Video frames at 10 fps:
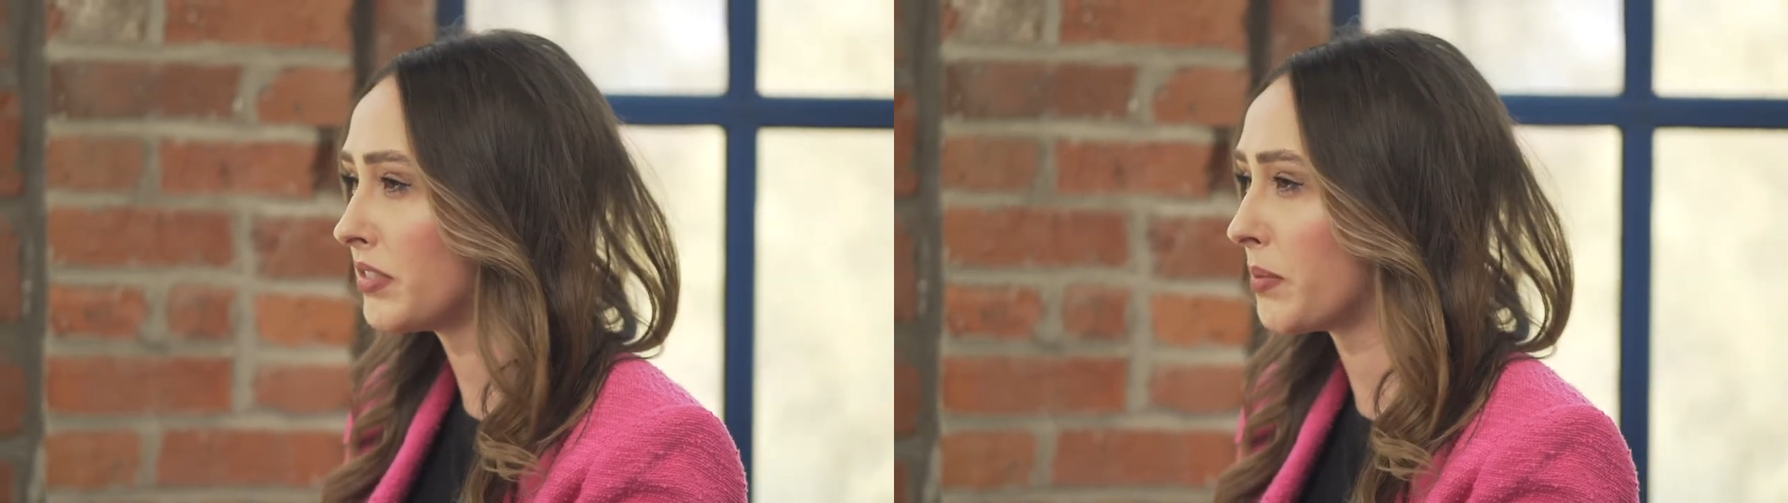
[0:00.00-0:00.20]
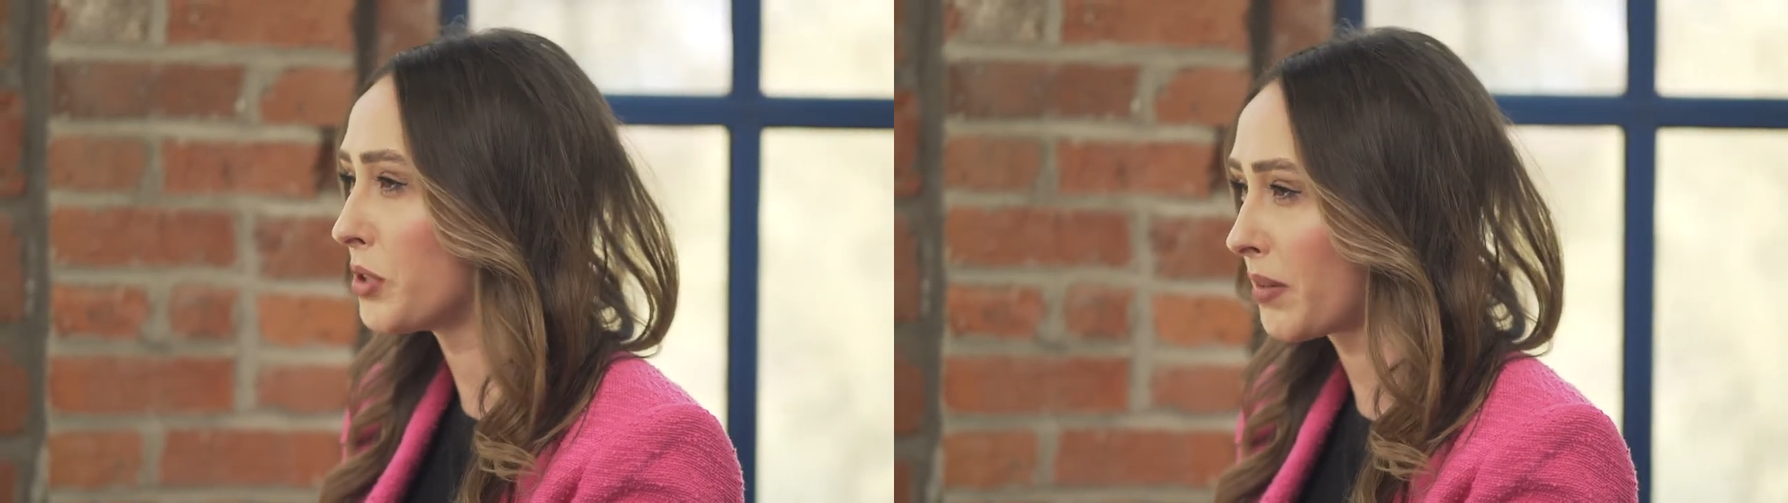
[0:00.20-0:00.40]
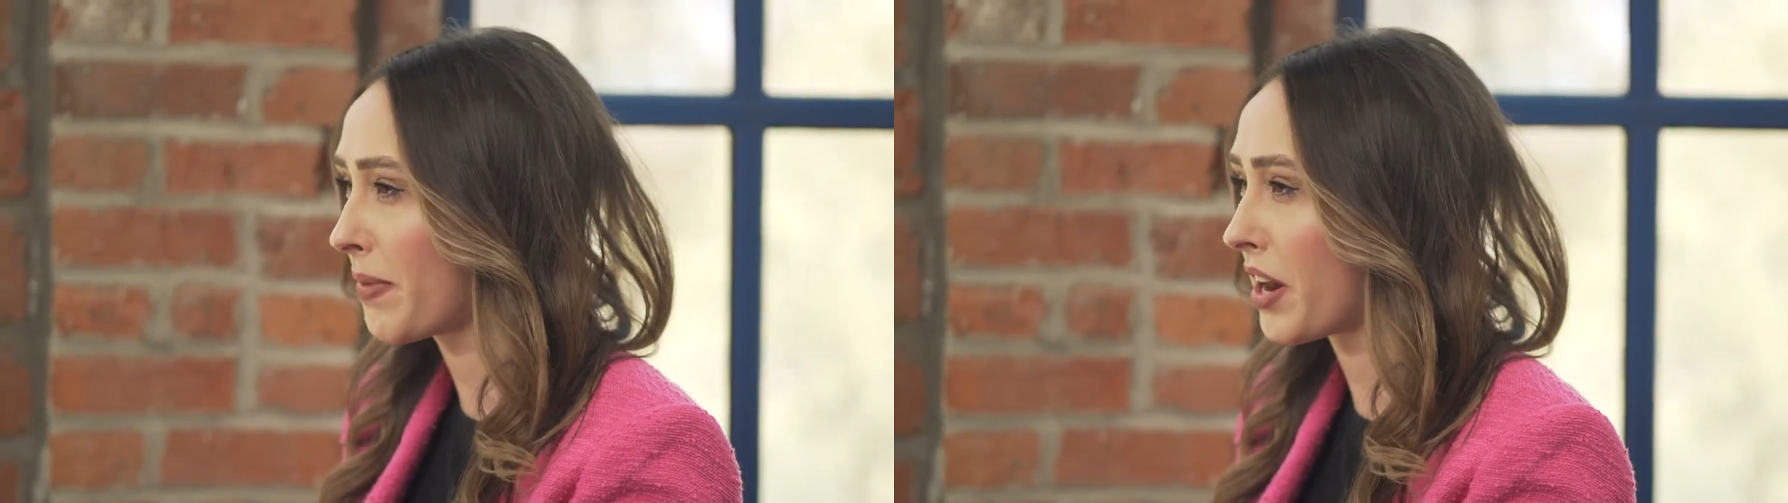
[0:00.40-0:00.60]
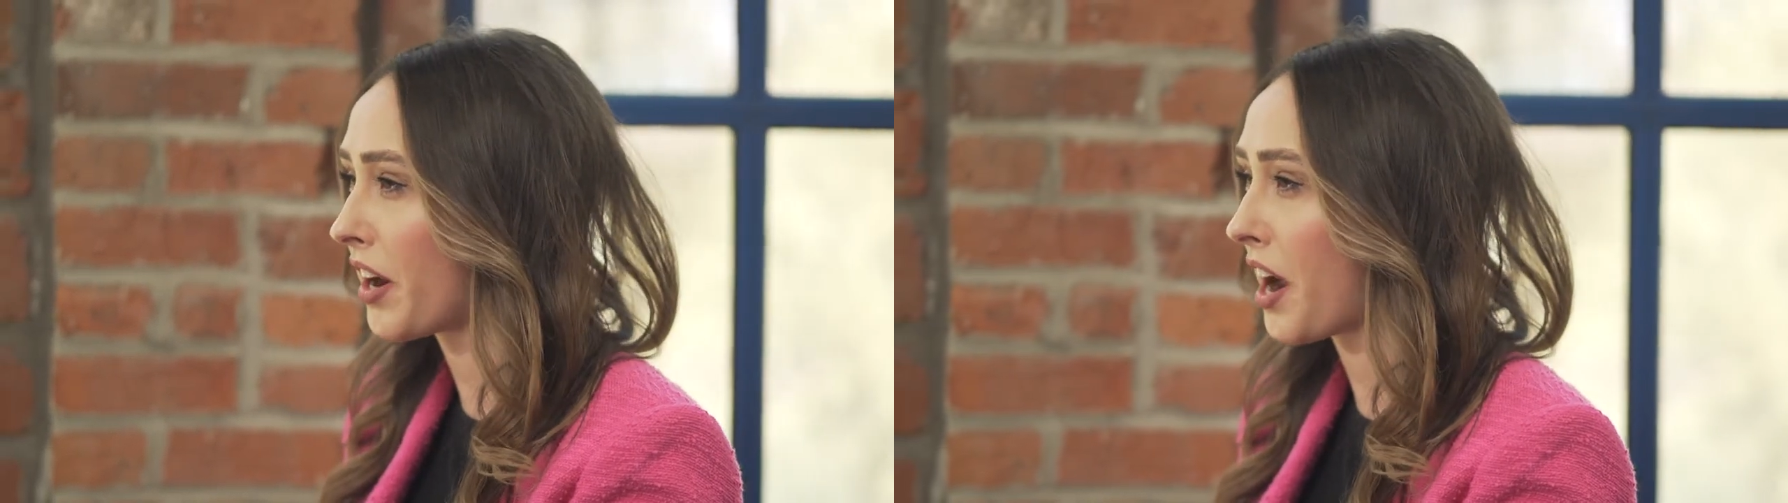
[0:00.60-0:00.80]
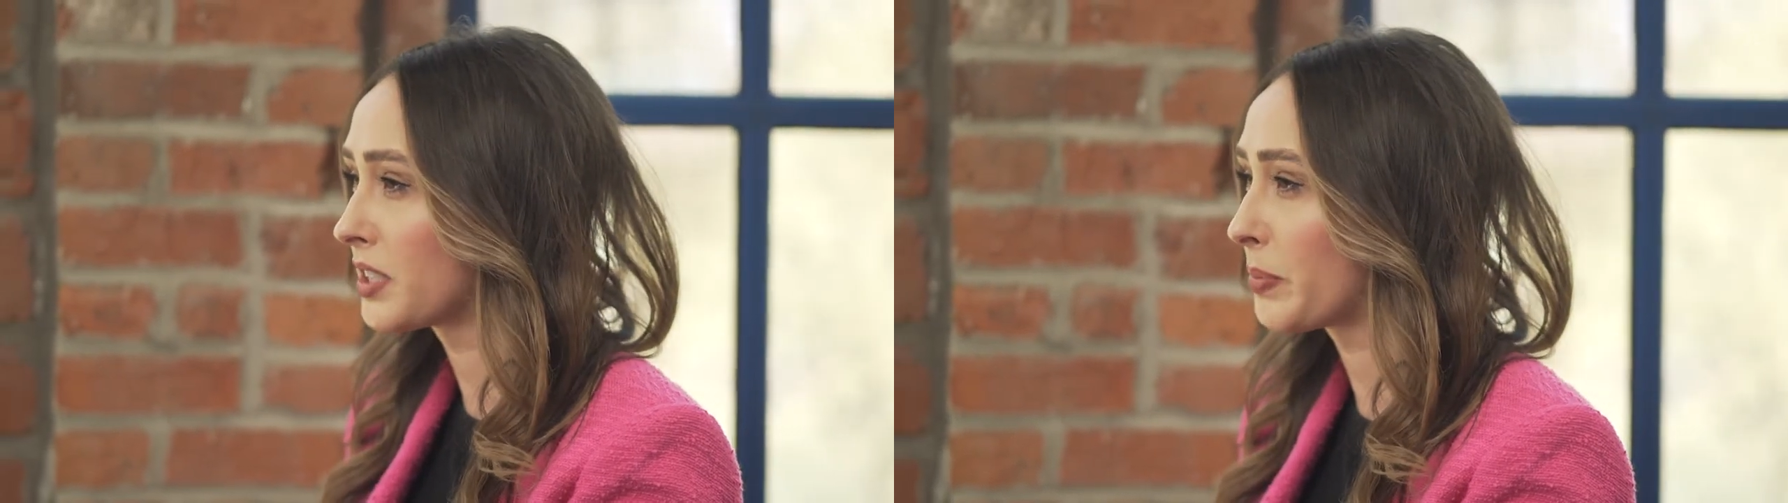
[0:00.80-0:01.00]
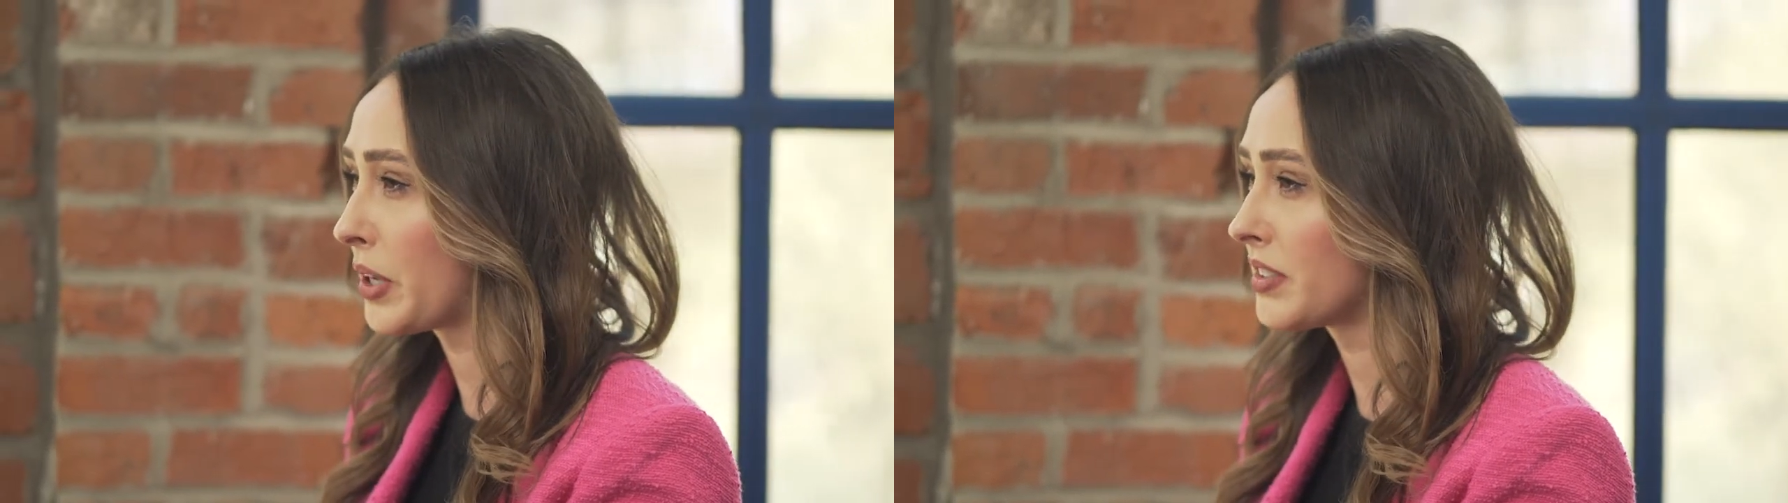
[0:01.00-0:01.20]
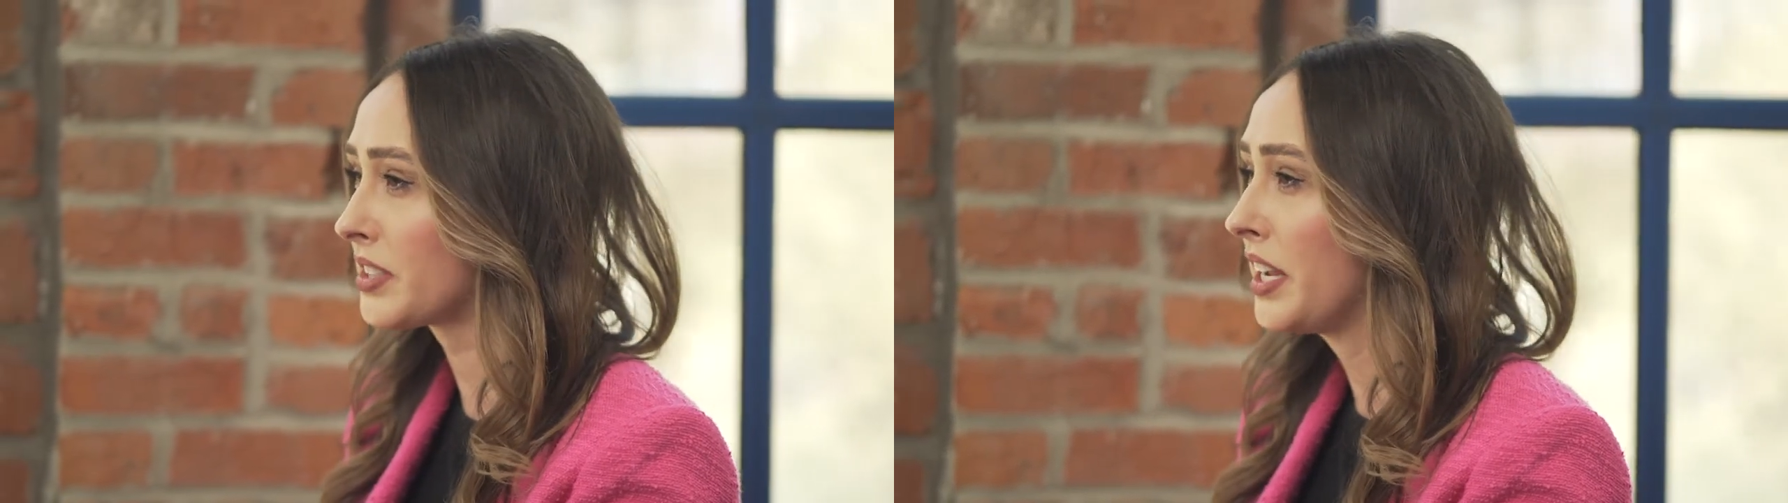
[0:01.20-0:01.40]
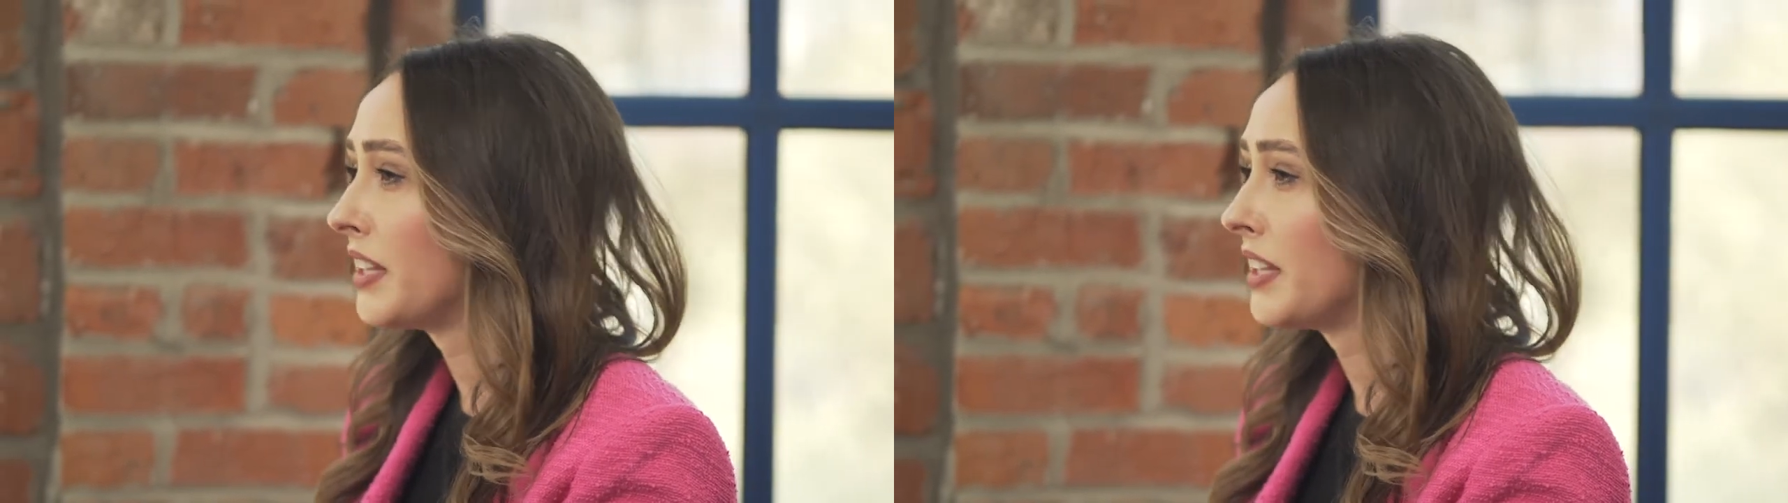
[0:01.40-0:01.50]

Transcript: subject matter experts